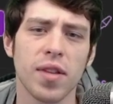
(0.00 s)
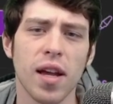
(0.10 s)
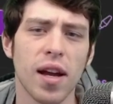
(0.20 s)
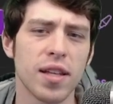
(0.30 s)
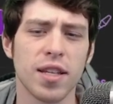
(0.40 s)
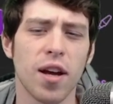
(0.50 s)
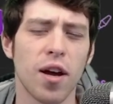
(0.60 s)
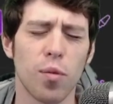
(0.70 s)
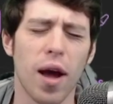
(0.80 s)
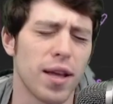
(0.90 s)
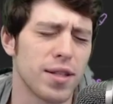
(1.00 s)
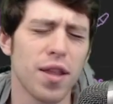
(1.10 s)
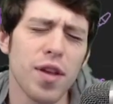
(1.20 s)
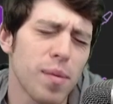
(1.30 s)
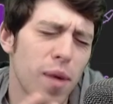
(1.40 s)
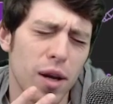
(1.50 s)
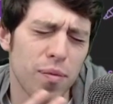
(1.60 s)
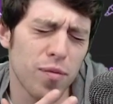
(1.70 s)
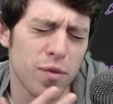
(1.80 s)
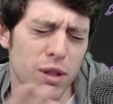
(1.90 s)
I'd say, unwise. The thing about
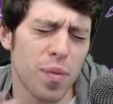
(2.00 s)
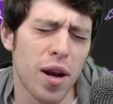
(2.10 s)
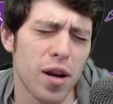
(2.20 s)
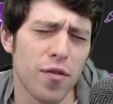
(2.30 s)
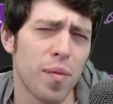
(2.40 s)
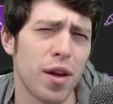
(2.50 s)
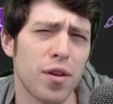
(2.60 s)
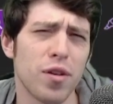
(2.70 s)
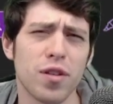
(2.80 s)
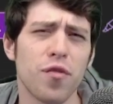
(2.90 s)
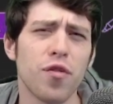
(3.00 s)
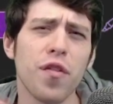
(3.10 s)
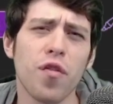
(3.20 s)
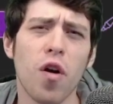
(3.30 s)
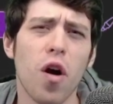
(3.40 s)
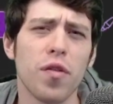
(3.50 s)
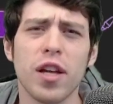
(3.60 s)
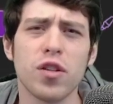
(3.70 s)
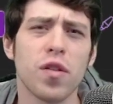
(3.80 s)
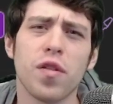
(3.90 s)
competitive Commander is the free-for-all
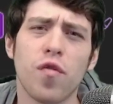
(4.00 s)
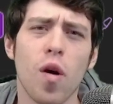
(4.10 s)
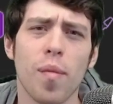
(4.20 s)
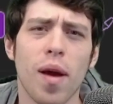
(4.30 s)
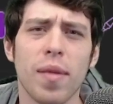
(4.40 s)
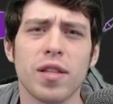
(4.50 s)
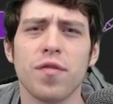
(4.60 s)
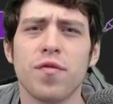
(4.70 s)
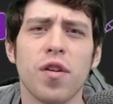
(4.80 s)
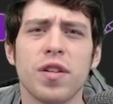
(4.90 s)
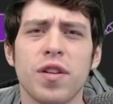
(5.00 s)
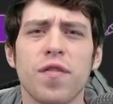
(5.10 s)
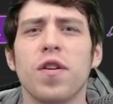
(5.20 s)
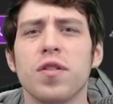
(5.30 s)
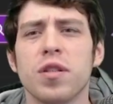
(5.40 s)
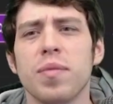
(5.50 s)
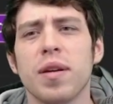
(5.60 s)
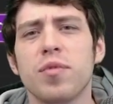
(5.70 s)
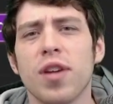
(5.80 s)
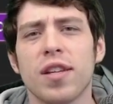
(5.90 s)
nature of the format makes it very difficult to make
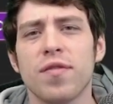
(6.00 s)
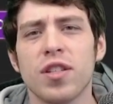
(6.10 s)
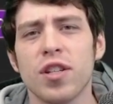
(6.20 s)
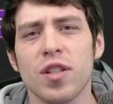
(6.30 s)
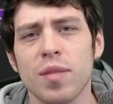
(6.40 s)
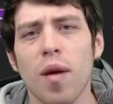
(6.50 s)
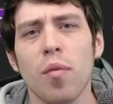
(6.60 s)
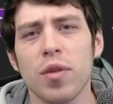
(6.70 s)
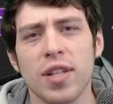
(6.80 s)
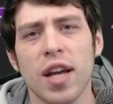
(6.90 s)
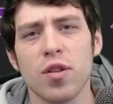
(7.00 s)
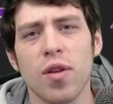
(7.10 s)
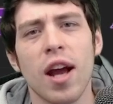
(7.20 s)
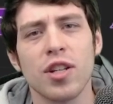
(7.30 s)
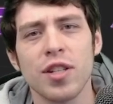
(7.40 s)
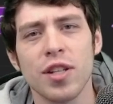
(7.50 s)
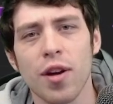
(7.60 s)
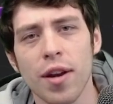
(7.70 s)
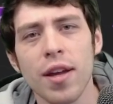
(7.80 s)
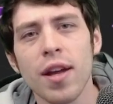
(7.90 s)
objective decisions about which decks are actually
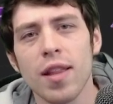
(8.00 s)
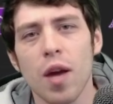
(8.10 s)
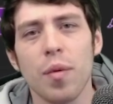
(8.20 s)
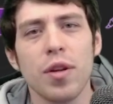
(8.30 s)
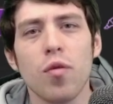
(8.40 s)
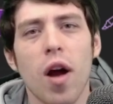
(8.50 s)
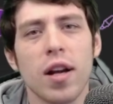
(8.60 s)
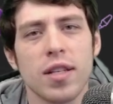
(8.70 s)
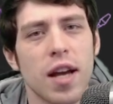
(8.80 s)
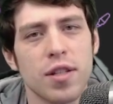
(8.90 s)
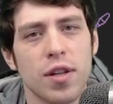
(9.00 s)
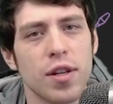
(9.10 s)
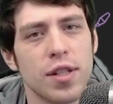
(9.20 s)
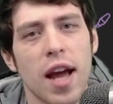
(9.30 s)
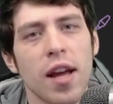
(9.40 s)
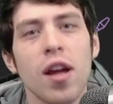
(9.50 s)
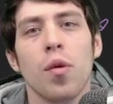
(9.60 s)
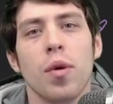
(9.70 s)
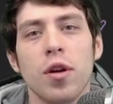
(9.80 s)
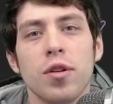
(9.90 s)
good. Like, we know Rogsai is a good deck.
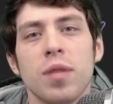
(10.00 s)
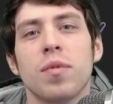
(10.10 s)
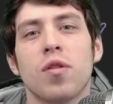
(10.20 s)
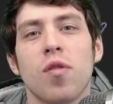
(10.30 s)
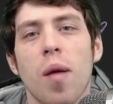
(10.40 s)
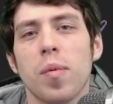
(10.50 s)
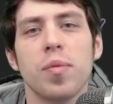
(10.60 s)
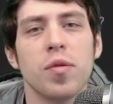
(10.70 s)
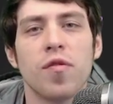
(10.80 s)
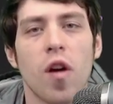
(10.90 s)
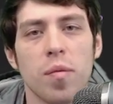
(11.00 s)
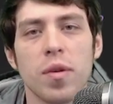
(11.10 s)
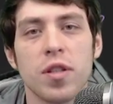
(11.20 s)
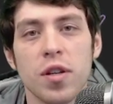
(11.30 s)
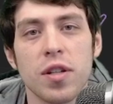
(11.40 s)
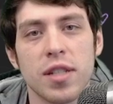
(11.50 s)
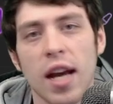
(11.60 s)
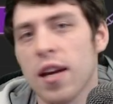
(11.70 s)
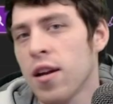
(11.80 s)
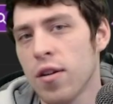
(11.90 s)
We know Tim Necrom or Blue Farm is a good
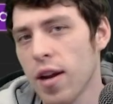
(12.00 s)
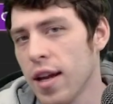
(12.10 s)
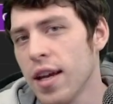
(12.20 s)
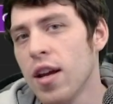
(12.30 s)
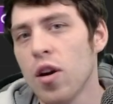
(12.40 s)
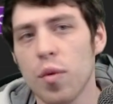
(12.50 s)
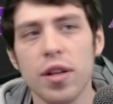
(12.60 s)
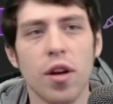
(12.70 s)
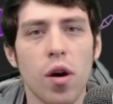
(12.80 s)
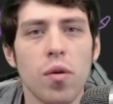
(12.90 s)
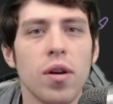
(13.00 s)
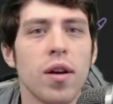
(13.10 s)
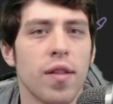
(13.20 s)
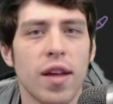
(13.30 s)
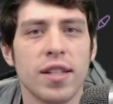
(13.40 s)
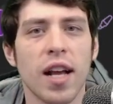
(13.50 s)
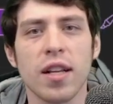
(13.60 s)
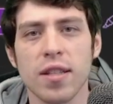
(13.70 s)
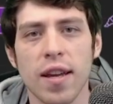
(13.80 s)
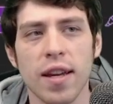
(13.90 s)
deck, right? We know that
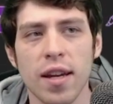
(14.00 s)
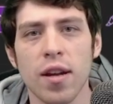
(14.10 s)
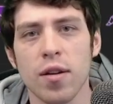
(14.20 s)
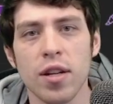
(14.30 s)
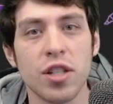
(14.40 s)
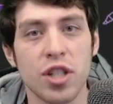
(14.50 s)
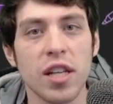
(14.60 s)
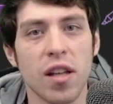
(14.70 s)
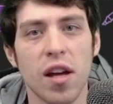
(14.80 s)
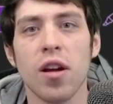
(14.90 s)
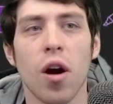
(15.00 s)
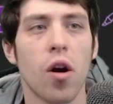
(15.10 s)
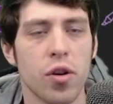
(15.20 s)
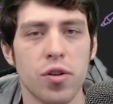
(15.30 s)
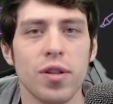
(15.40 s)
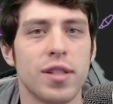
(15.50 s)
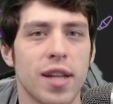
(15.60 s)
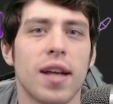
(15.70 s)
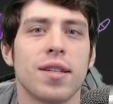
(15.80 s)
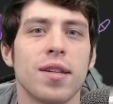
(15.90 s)
decks like Najila are good
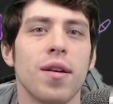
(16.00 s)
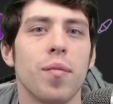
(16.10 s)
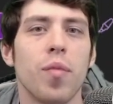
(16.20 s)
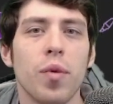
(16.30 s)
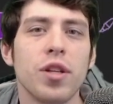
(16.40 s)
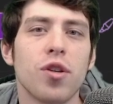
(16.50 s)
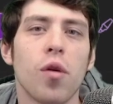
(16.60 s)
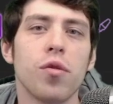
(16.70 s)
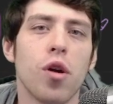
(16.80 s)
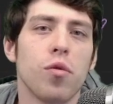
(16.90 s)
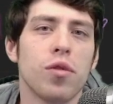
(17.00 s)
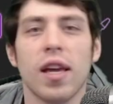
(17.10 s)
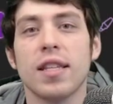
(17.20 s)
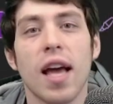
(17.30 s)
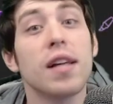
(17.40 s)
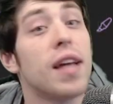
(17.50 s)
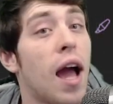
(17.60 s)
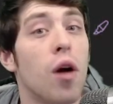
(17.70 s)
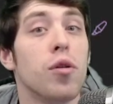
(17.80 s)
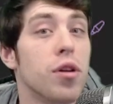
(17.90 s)
decks, but we don't know like exactly
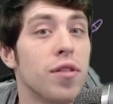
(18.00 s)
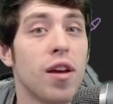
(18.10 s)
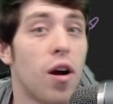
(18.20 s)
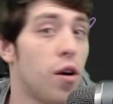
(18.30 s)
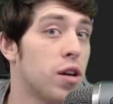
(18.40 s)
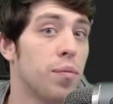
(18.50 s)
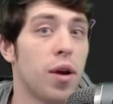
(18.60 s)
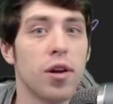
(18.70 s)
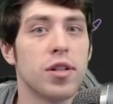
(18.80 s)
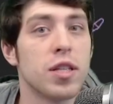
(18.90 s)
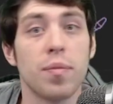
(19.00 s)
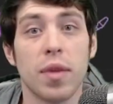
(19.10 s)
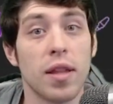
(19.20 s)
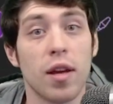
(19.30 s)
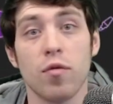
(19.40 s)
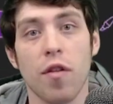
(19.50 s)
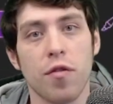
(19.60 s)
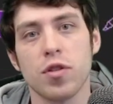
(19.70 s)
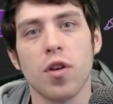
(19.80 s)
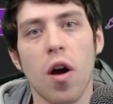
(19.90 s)
how good they are compared to something like
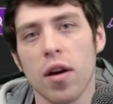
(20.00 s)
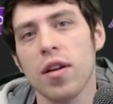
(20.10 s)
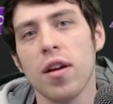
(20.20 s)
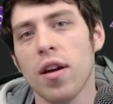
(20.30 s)
River Song.